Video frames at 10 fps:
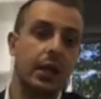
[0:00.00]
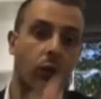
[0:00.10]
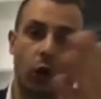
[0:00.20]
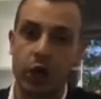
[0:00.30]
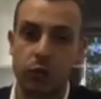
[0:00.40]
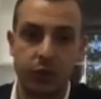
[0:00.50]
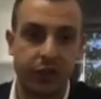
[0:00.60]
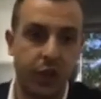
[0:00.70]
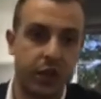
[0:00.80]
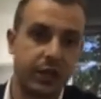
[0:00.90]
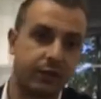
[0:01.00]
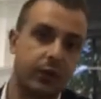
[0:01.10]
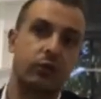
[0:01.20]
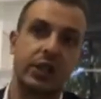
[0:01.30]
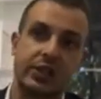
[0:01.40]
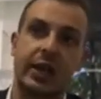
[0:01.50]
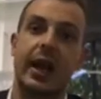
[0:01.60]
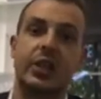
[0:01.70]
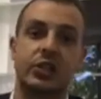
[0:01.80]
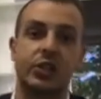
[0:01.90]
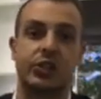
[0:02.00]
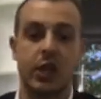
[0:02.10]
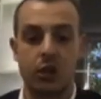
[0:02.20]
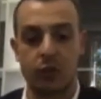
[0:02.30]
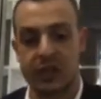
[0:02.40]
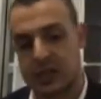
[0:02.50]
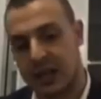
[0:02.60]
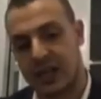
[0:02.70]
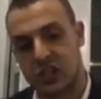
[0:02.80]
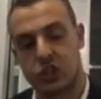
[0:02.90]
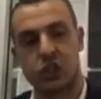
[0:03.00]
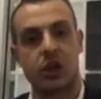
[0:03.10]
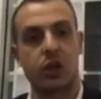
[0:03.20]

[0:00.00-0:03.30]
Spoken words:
working with 30 different real estate agents. Real estate agents'